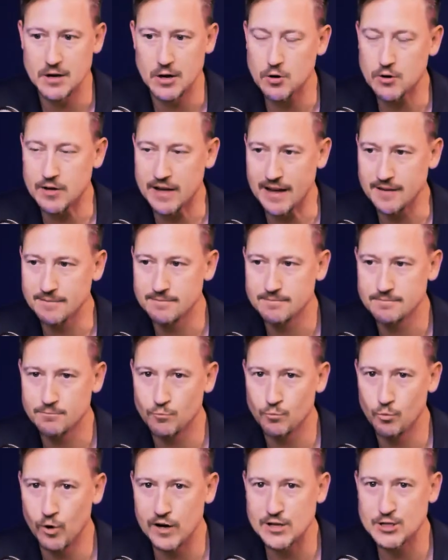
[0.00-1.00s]
I said, okay,
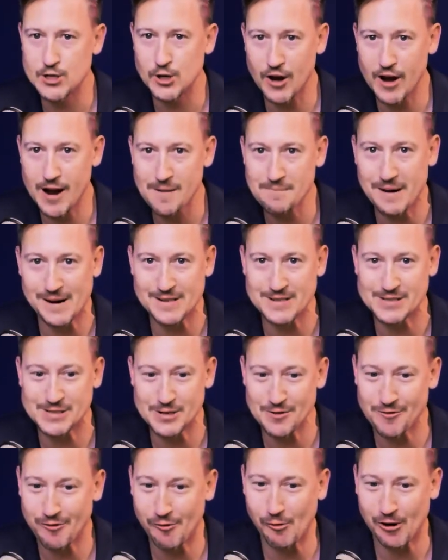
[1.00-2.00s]
what did your grandparents
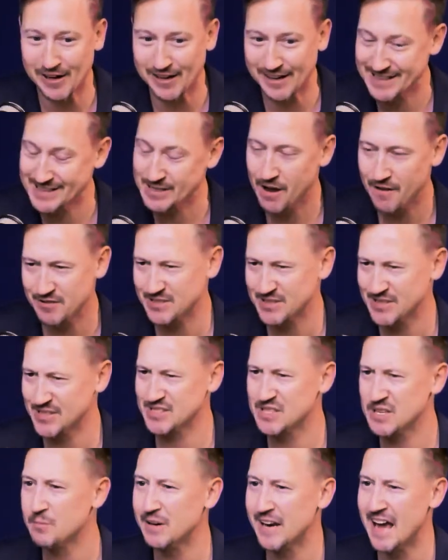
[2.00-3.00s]
do for work? Because obviously
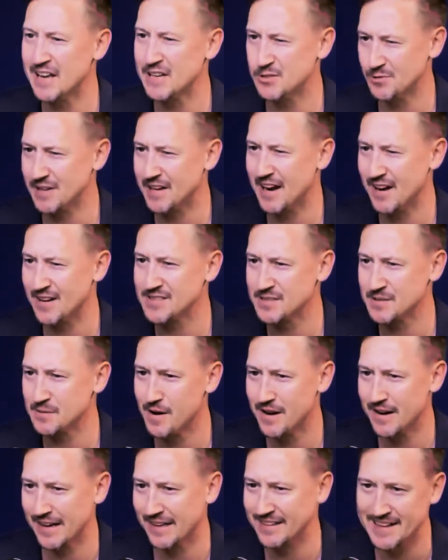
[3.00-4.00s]
someone had to inherit
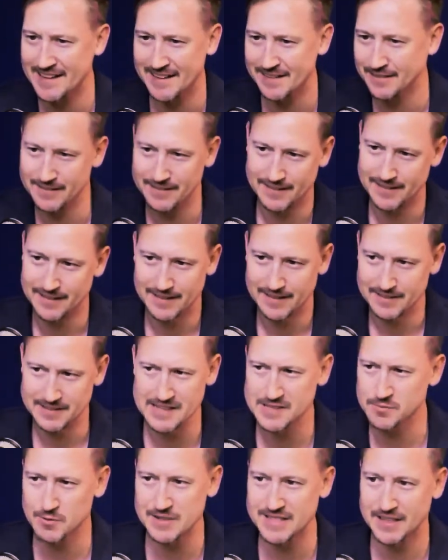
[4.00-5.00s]
some money. Like
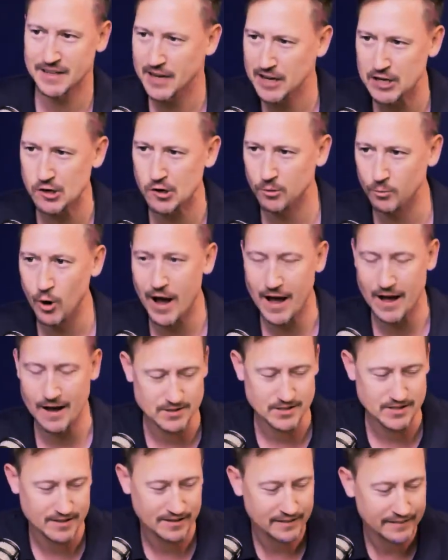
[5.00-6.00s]
this wasn't a normal
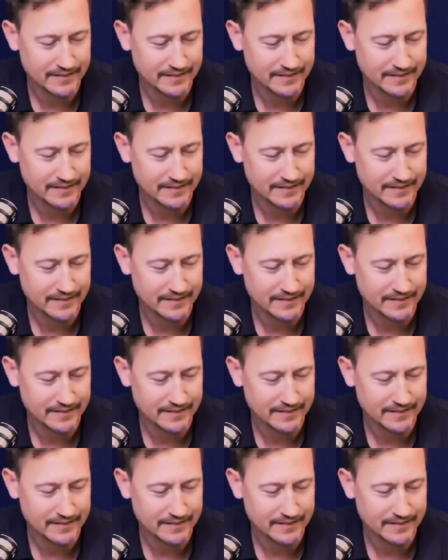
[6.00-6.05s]
house.